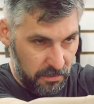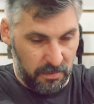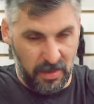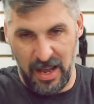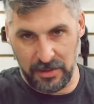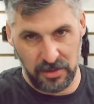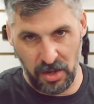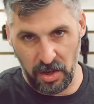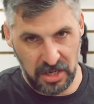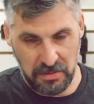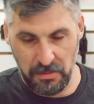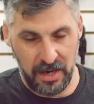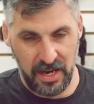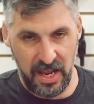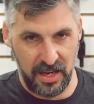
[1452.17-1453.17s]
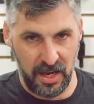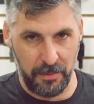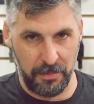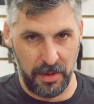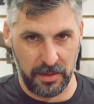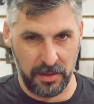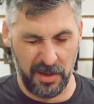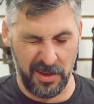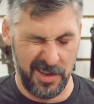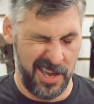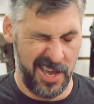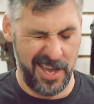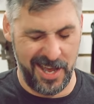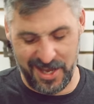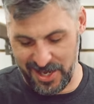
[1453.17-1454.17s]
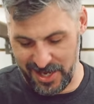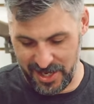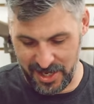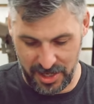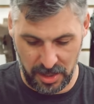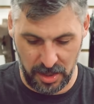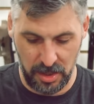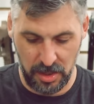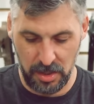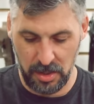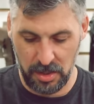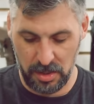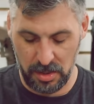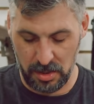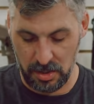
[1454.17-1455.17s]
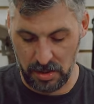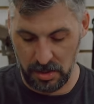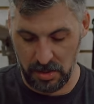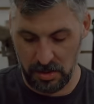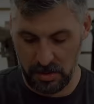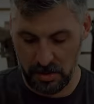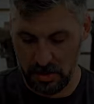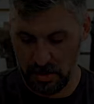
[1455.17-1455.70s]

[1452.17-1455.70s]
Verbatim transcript: Nah, don't. He might hang up on you. Yeah.